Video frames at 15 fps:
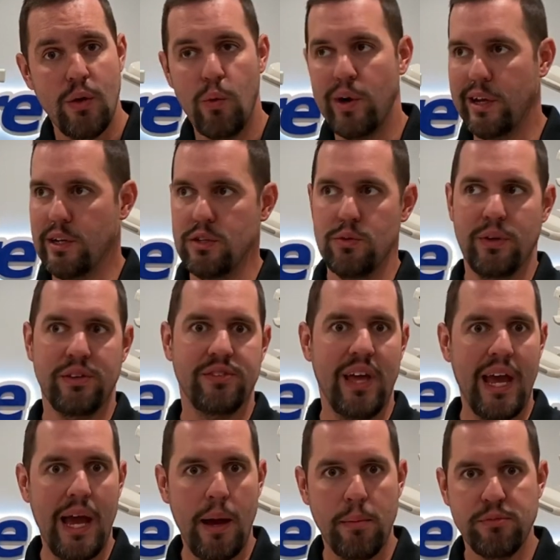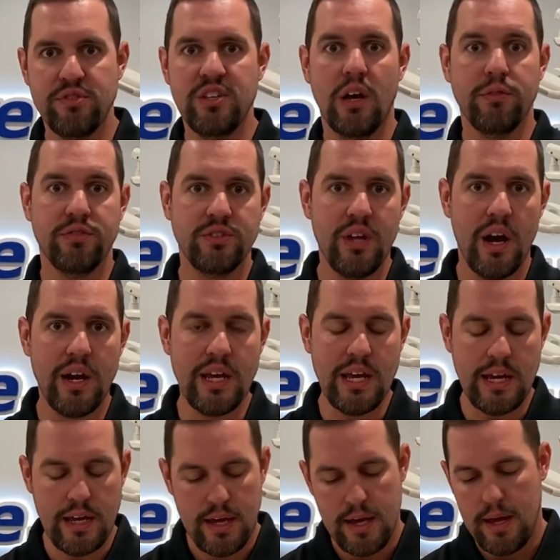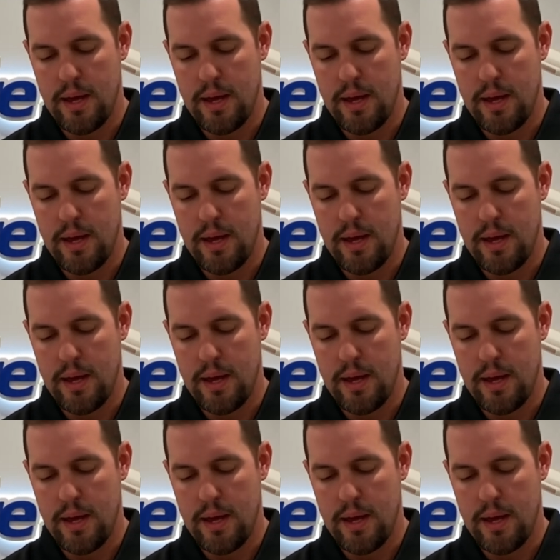where you can do exams, self-study,